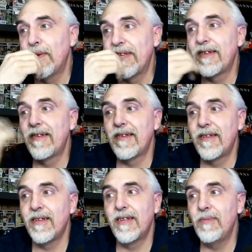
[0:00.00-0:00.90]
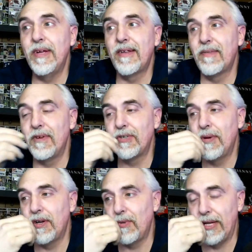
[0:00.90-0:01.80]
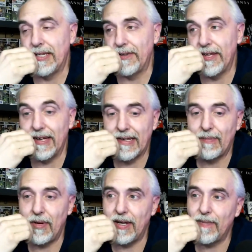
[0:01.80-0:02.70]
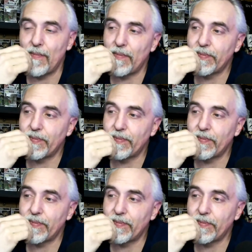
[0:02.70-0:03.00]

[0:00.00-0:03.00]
But this is, to me, this is much better the way they did this, but